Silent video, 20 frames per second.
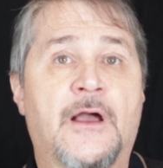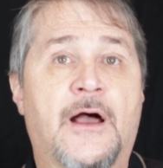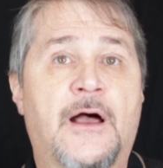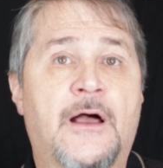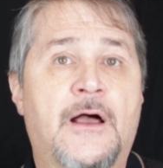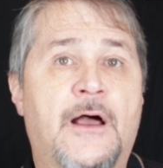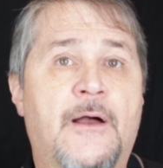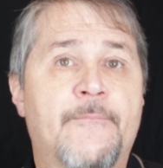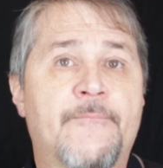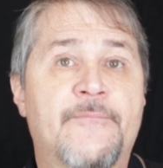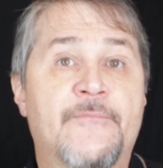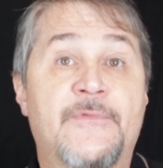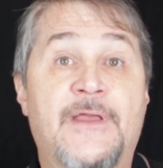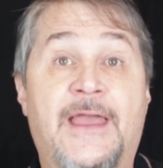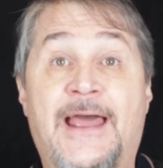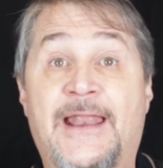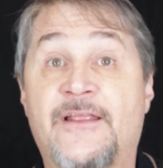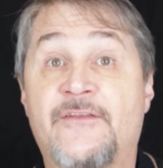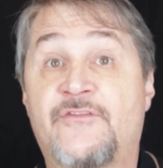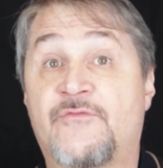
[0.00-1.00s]

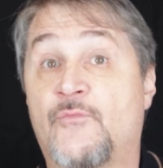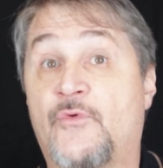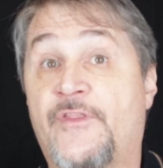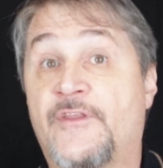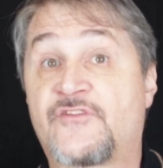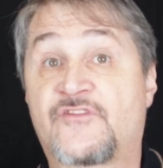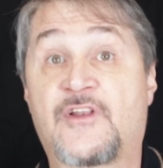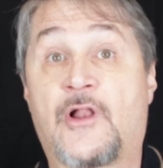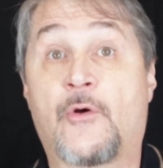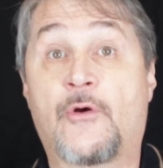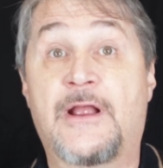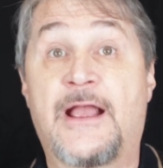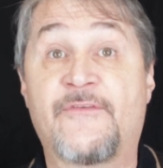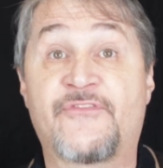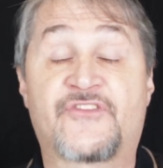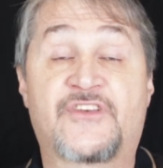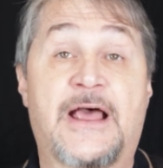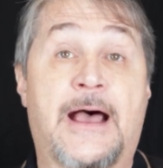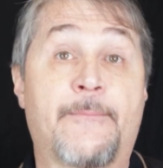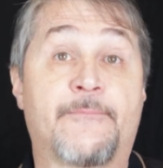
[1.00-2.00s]
with a slower
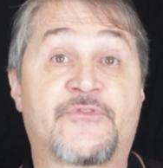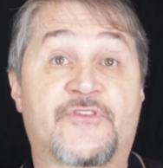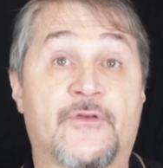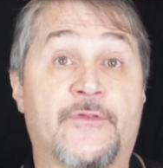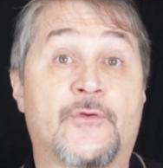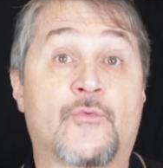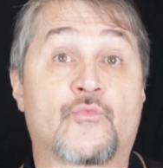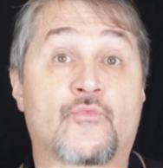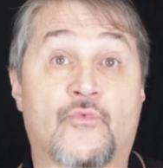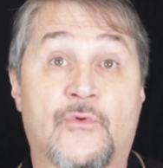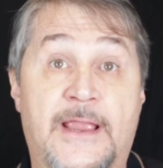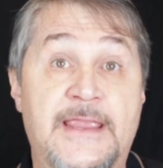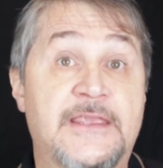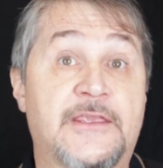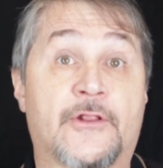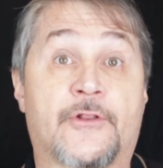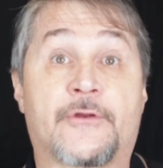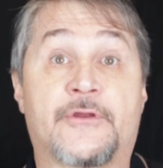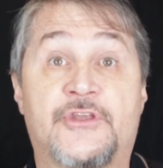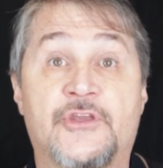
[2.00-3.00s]
f-stop so that
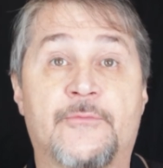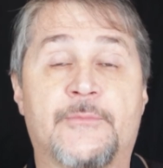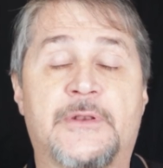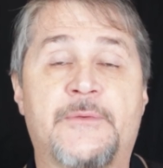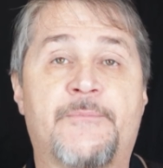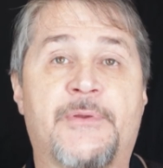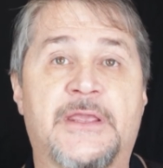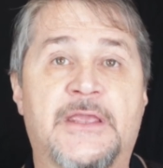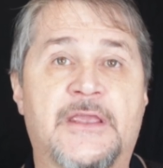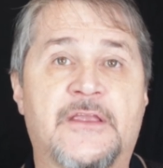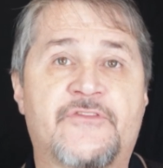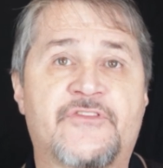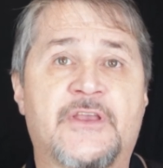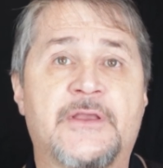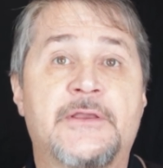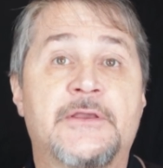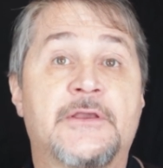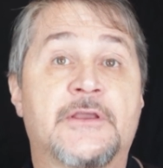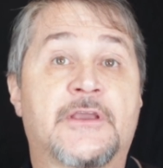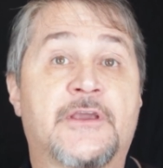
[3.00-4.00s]
regular human beings
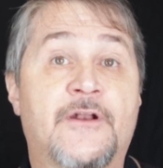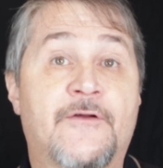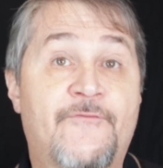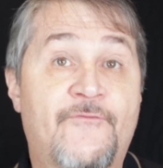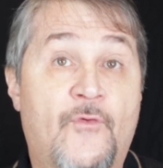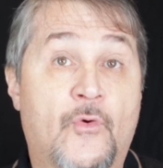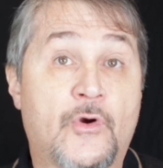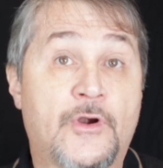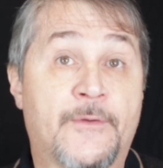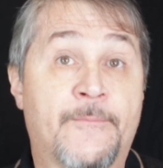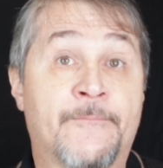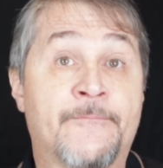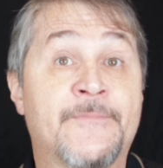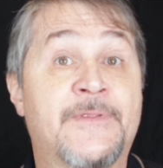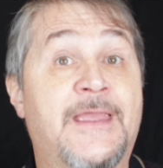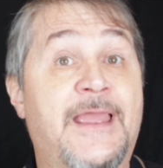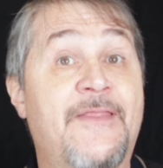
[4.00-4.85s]
can afford them?